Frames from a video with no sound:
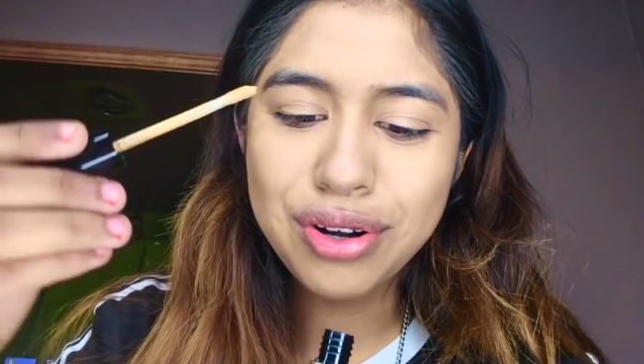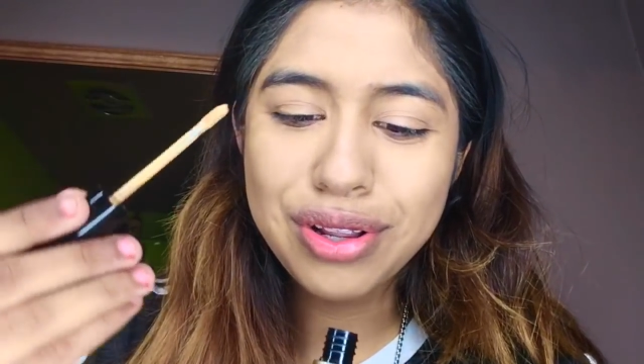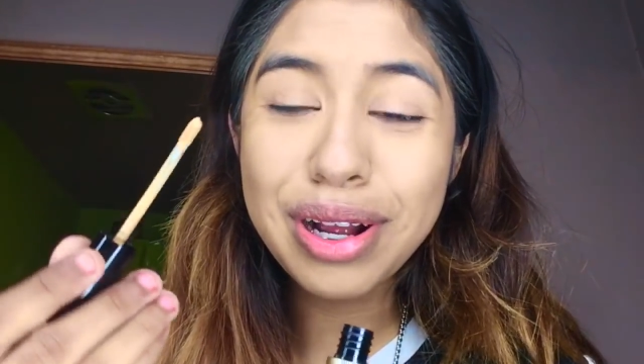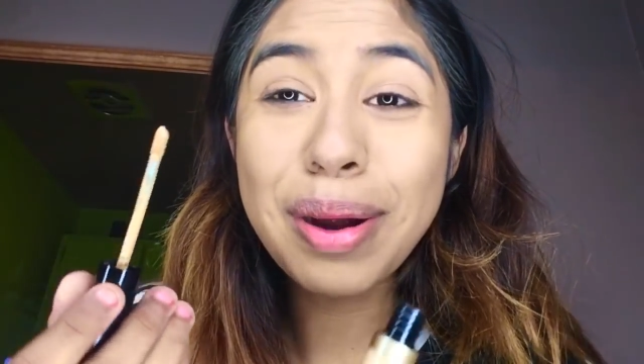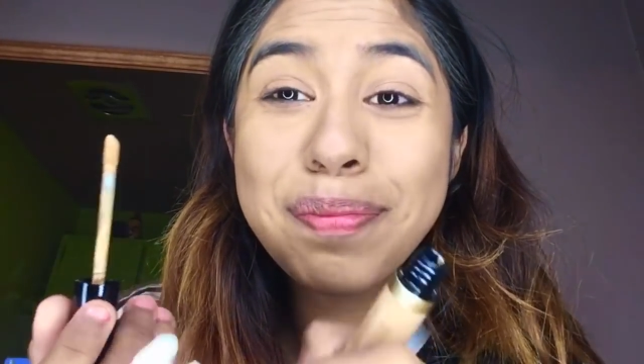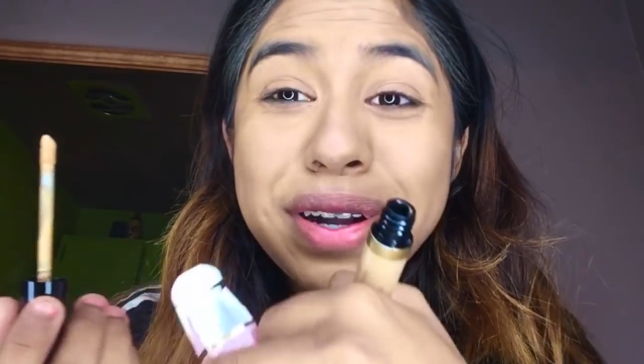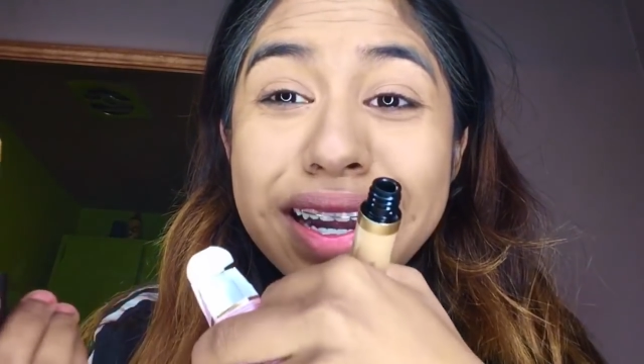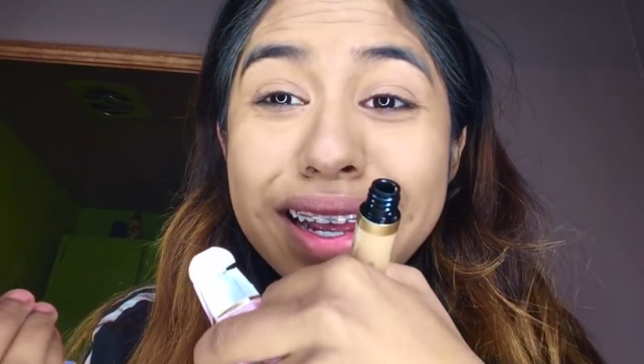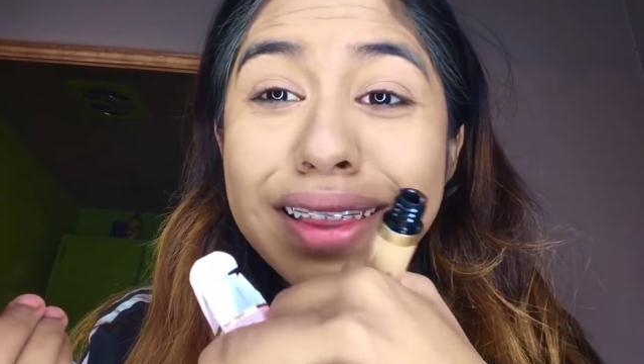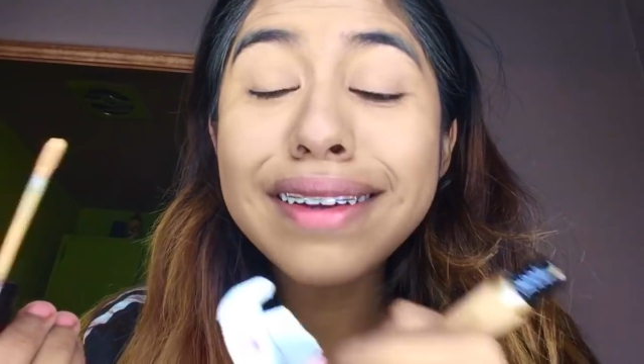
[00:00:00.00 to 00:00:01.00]
Ooh. Oh, look how
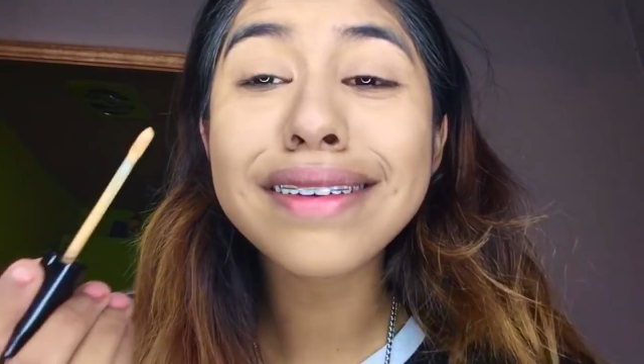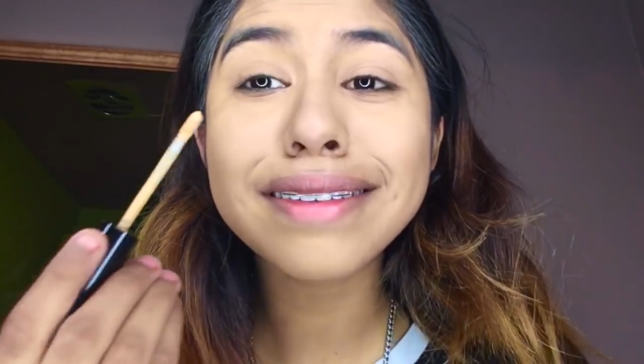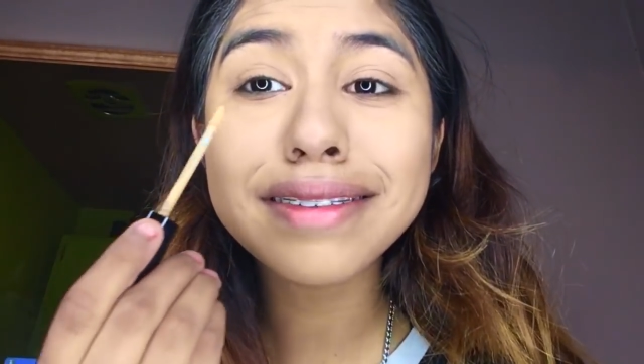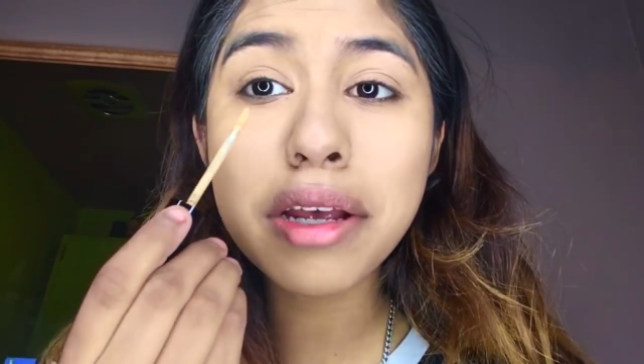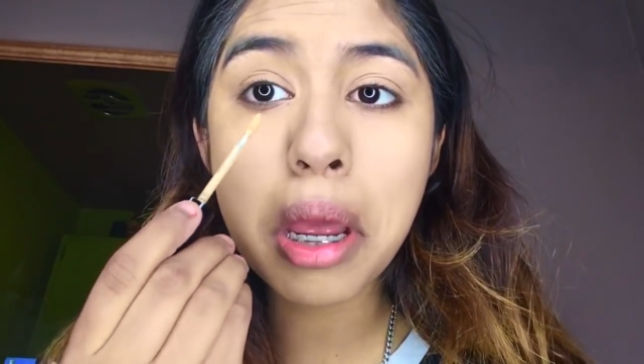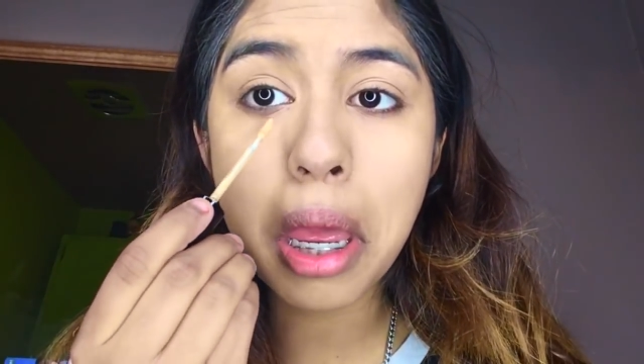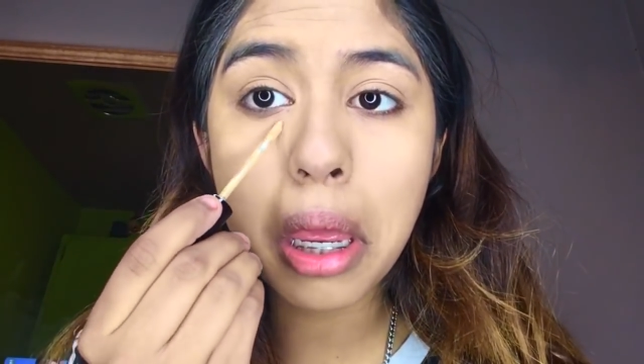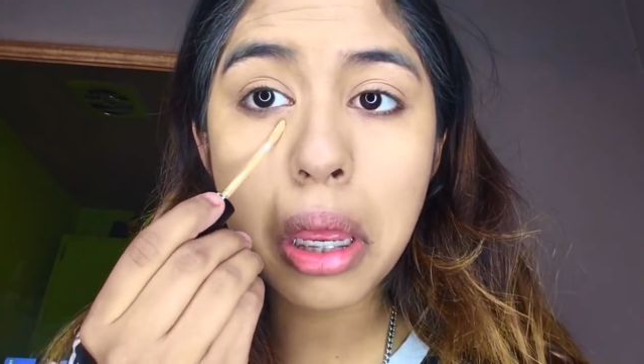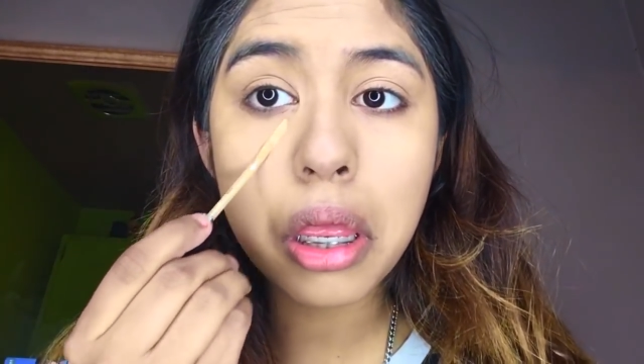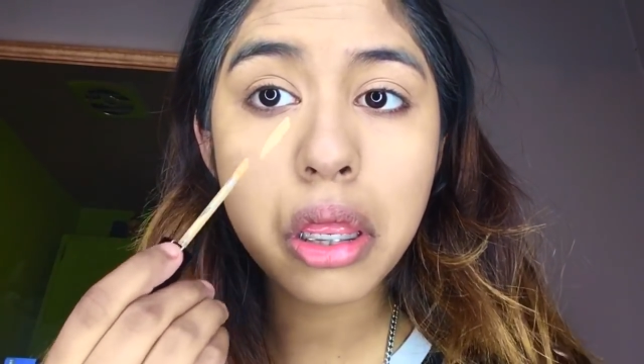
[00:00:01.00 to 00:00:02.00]
pretty it looks. Okay.